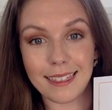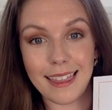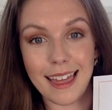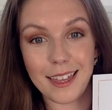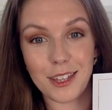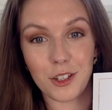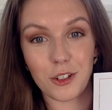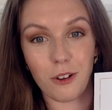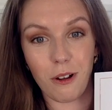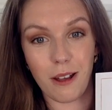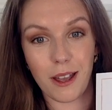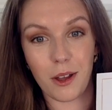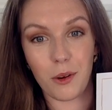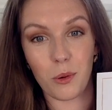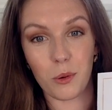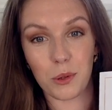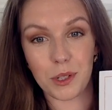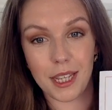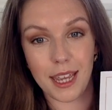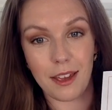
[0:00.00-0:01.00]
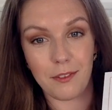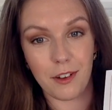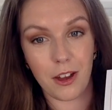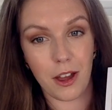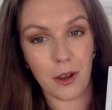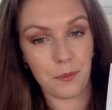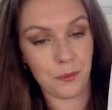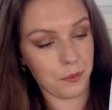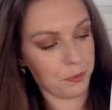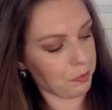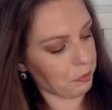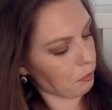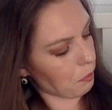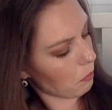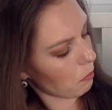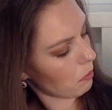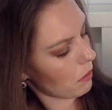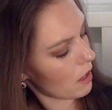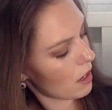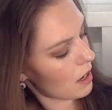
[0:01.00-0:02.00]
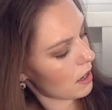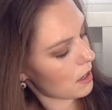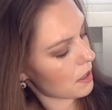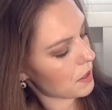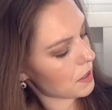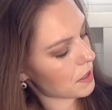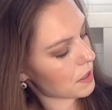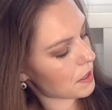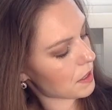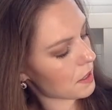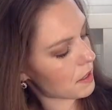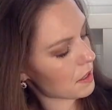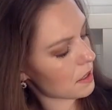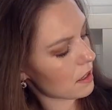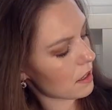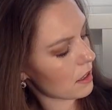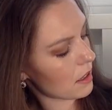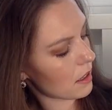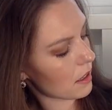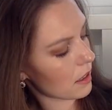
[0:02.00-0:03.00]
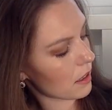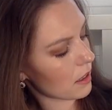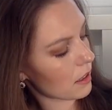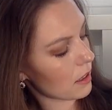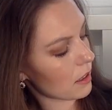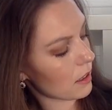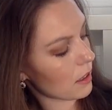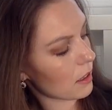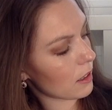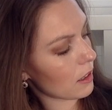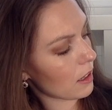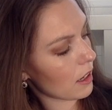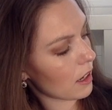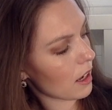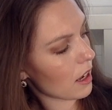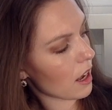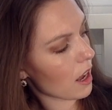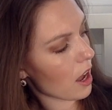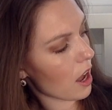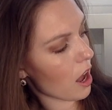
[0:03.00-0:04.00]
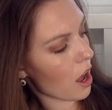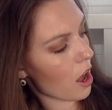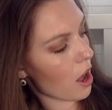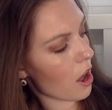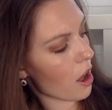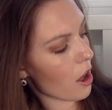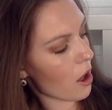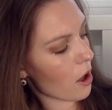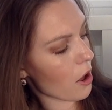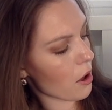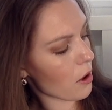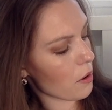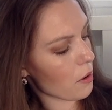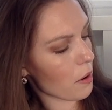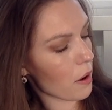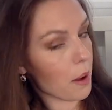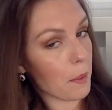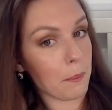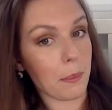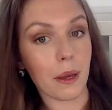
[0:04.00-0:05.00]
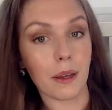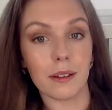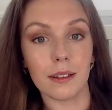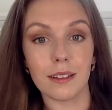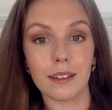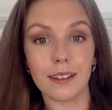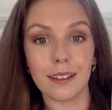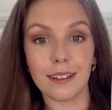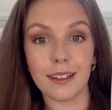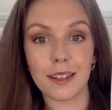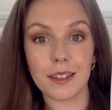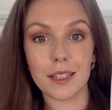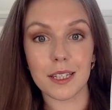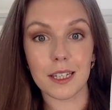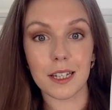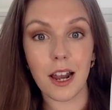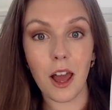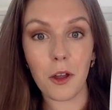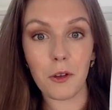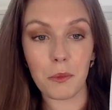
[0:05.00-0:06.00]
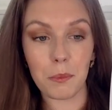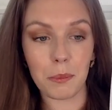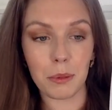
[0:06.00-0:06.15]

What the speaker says: Let's try it all together. S, O, P, slope.